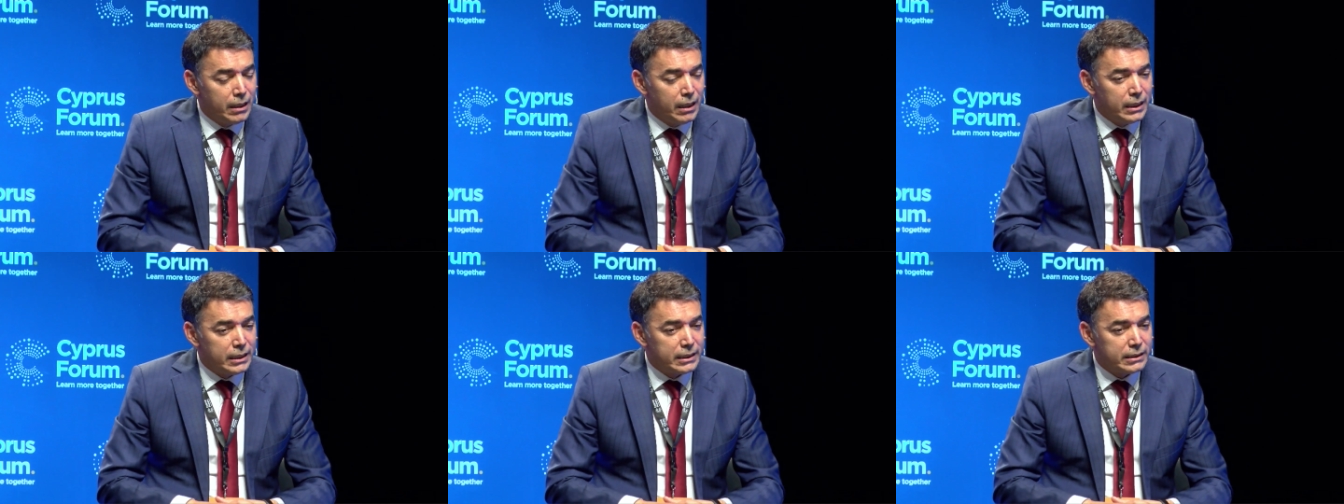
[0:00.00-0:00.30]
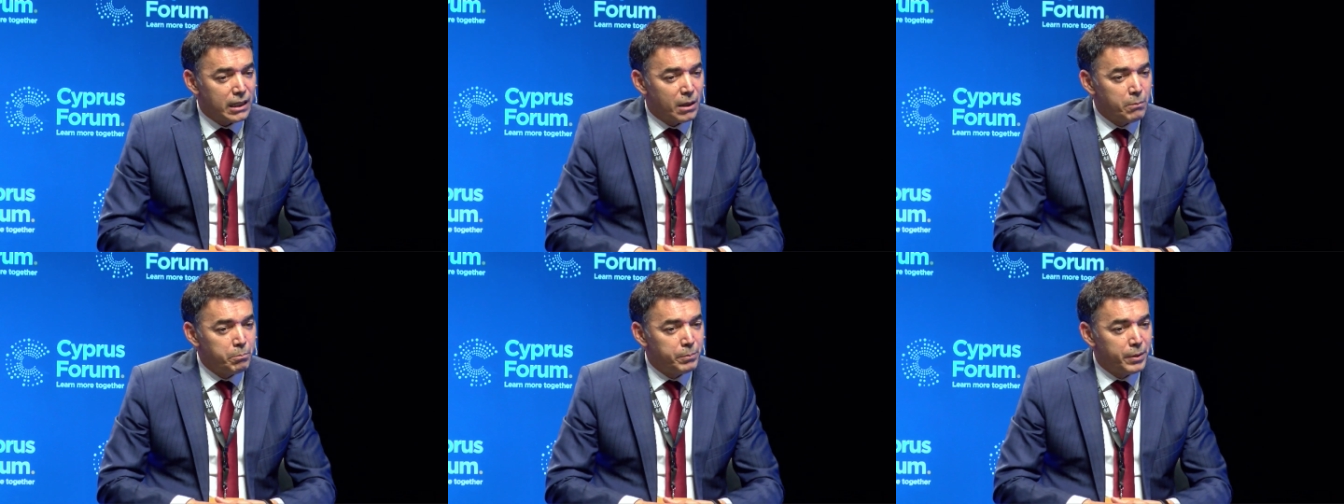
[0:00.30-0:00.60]

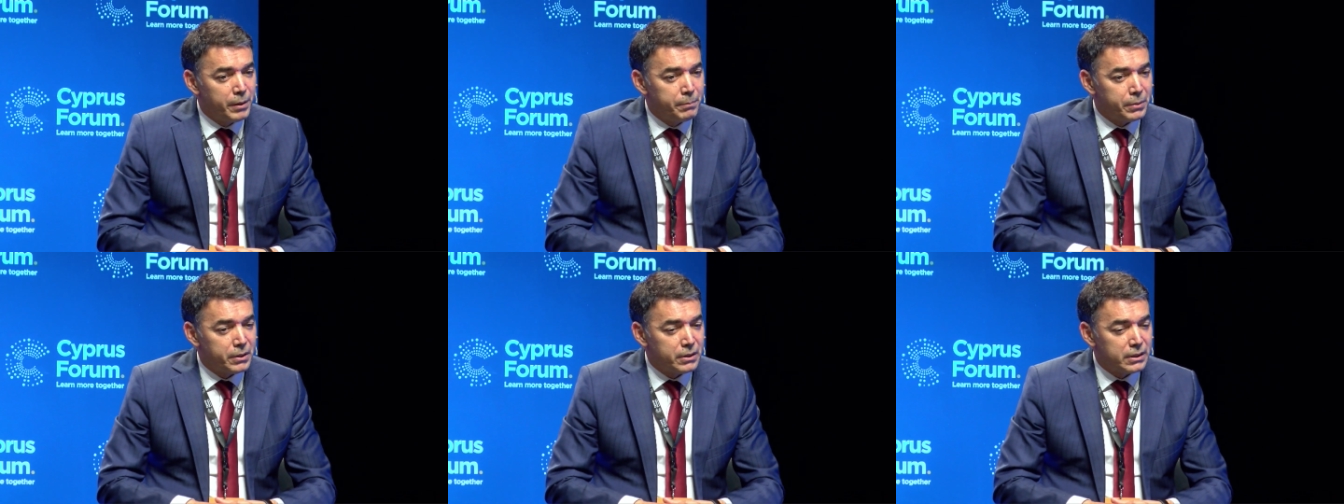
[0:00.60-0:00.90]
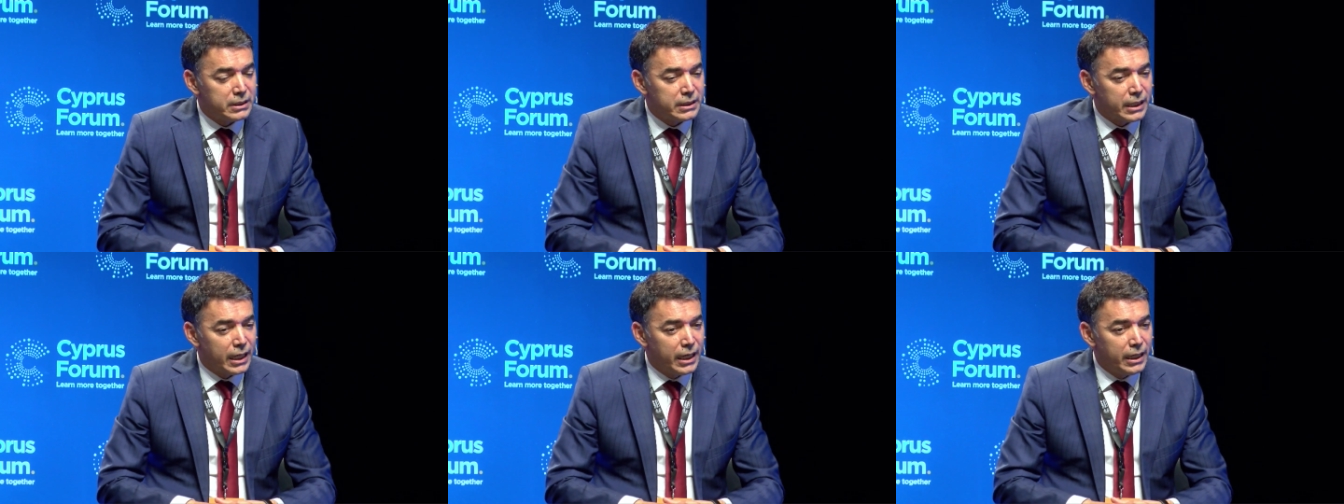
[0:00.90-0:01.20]
some people
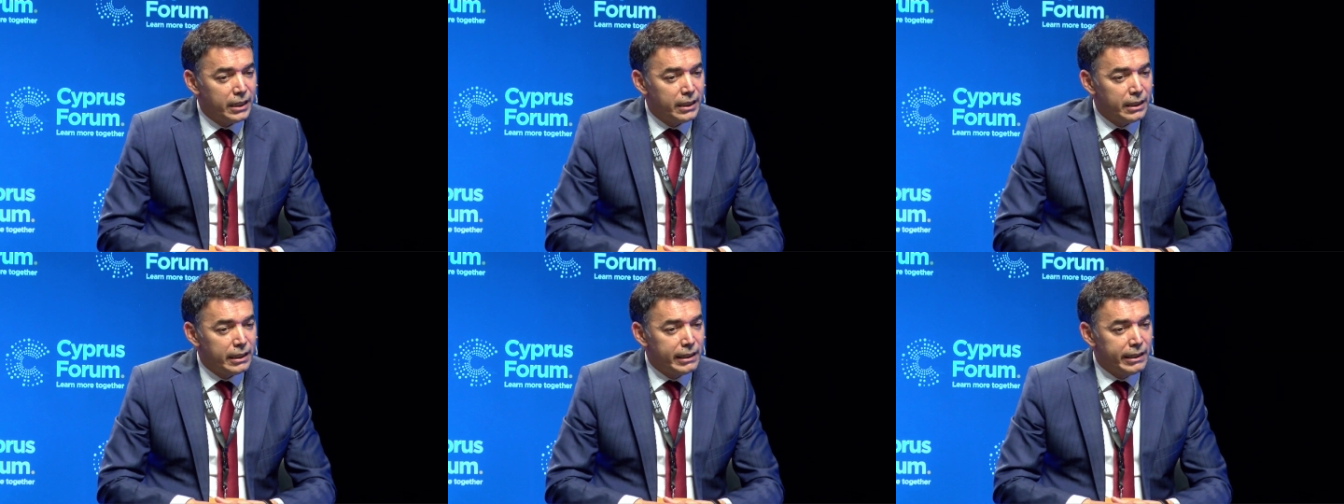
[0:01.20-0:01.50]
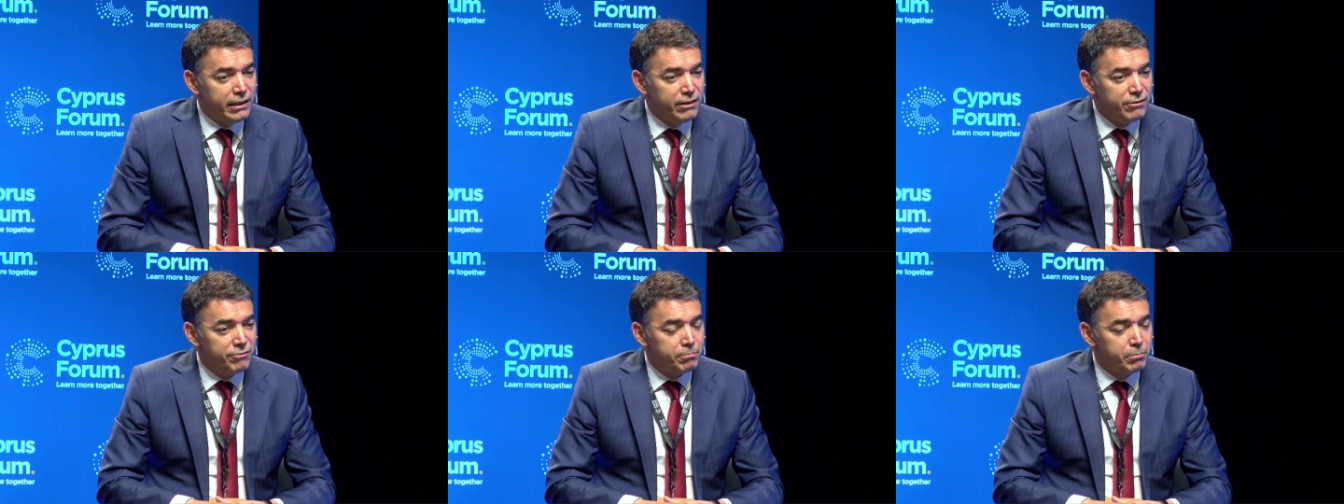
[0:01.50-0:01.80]
say
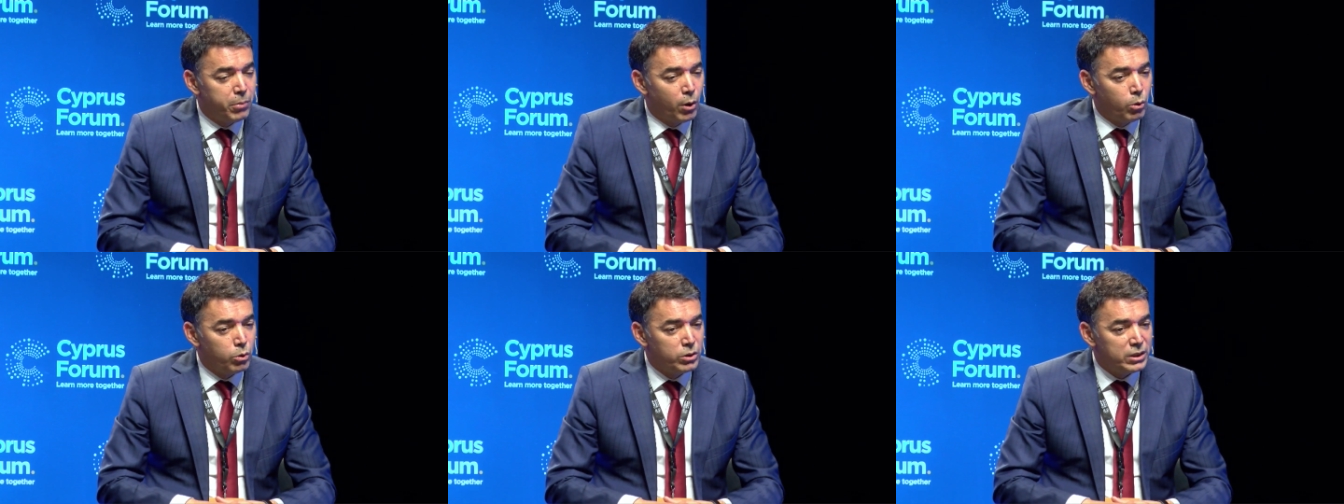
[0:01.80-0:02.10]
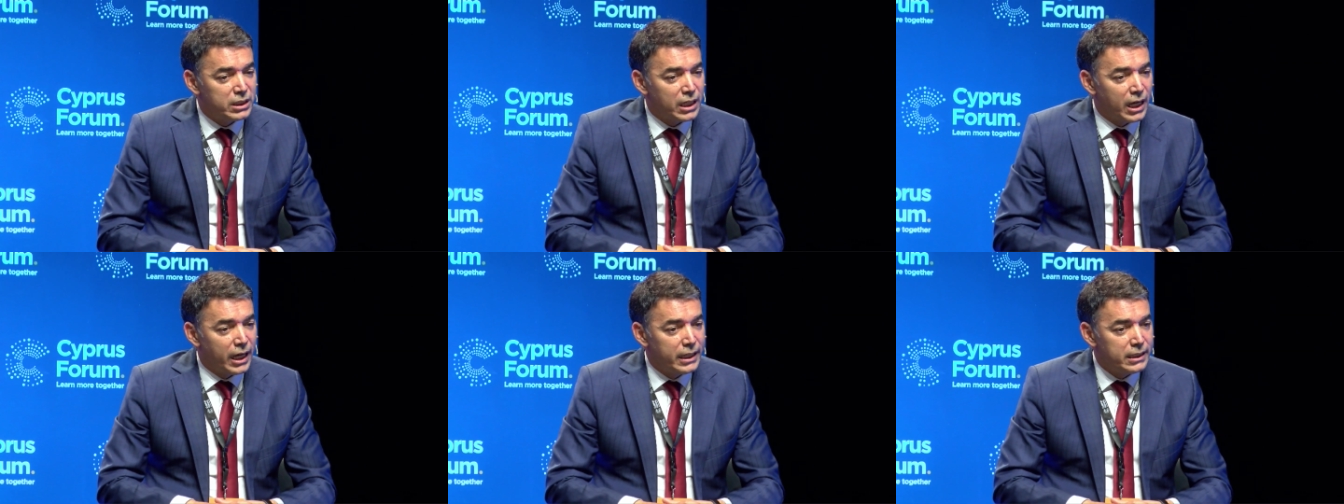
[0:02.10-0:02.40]
leave both
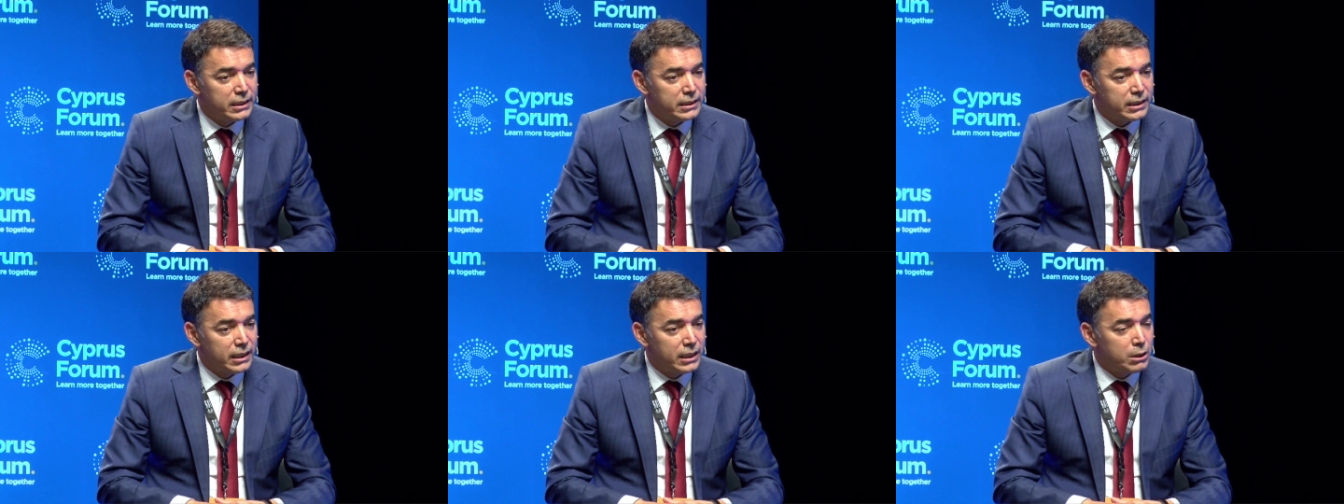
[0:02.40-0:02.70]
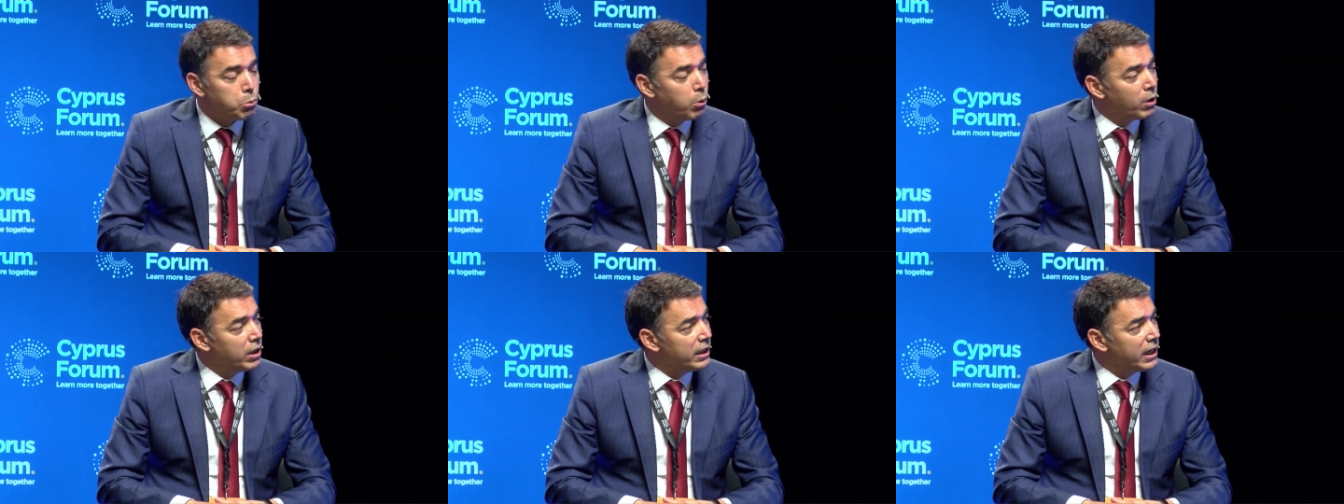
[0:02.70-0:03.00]
sides
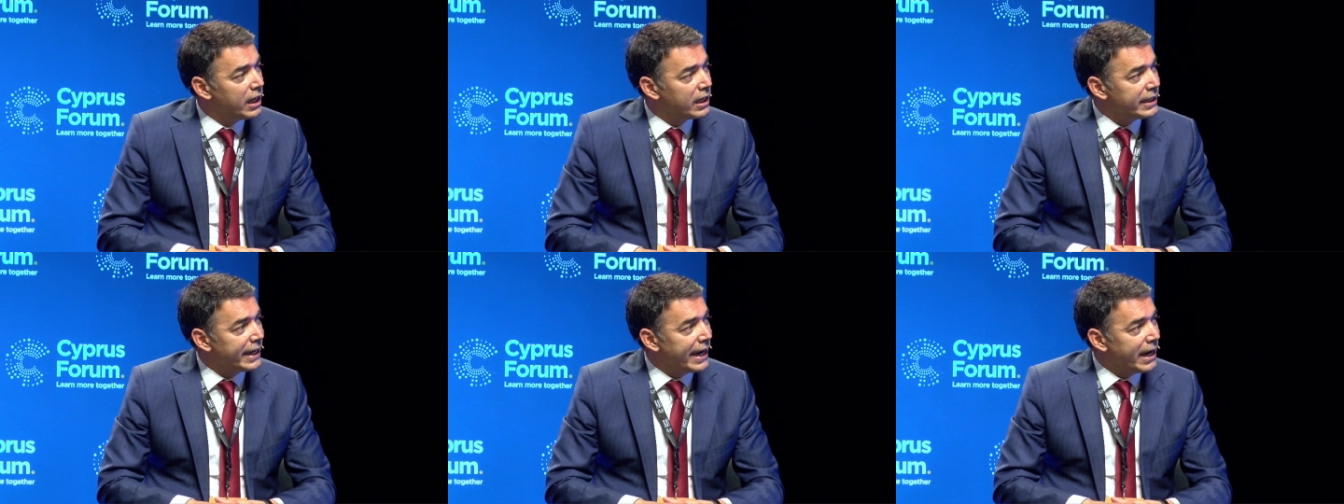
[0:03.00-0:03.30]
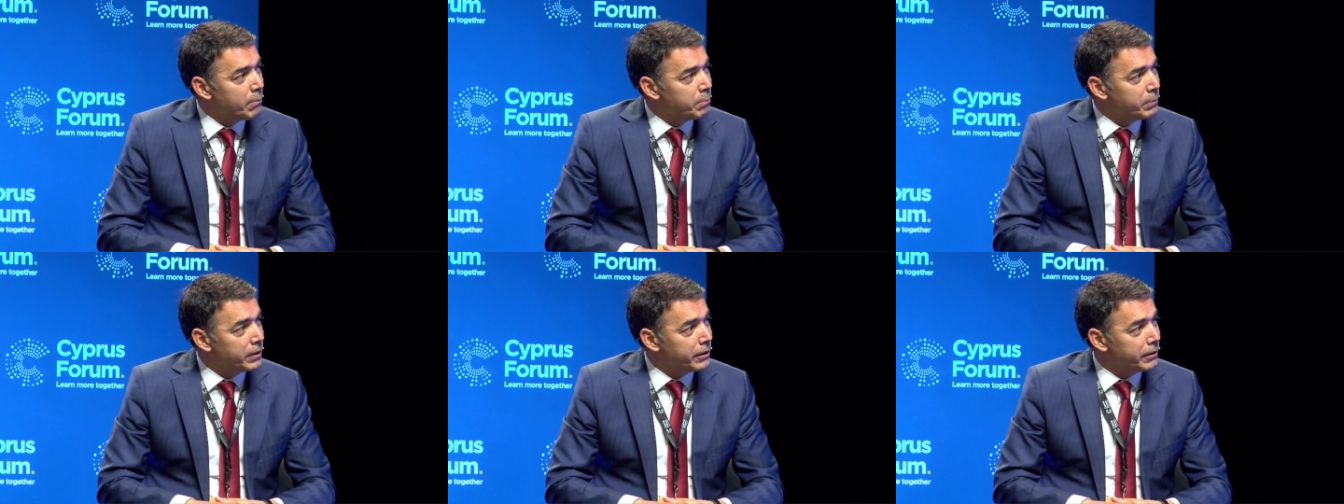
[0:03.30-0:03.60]
equally
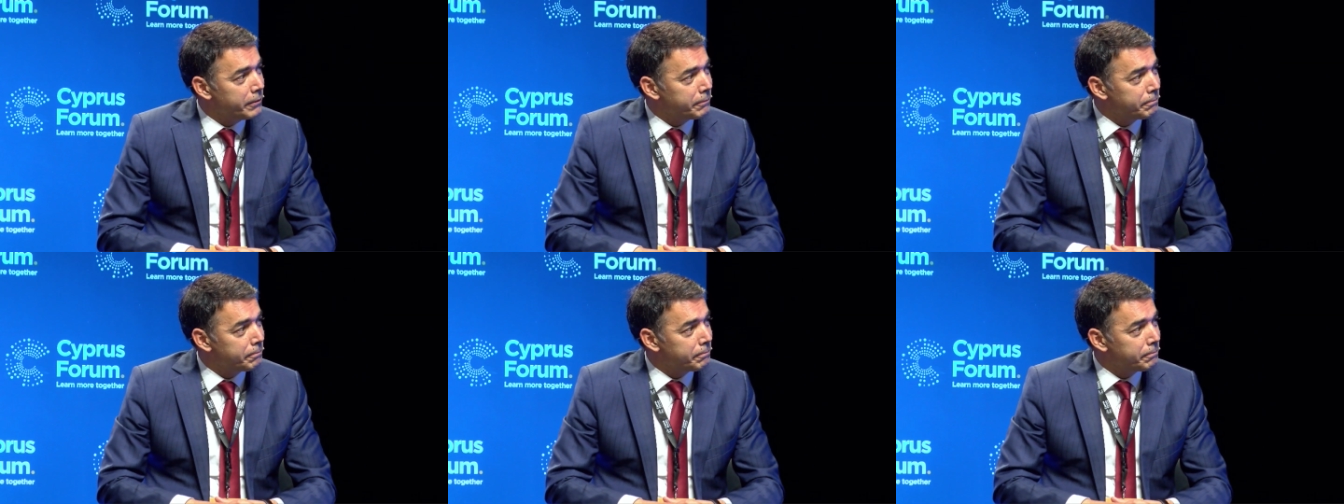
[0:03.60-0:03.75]
unhappy.